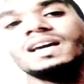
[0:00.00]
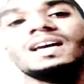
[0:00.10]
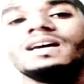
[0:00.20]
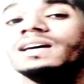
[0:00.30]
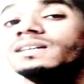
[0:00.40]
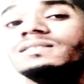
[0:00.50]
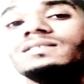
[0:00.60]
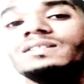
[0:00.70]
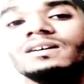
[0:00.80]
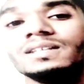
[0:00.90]
and
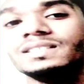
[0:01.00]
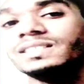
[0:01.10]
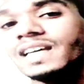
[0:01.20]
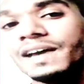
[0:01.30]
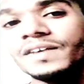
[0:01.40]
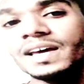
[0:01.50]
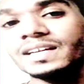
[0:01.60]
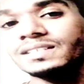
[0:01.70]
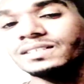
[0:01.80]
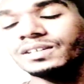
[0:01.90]
they just have
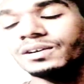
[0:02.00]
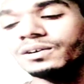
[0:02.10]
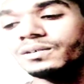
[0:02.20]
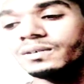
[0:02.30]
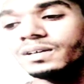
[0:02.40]
at it. So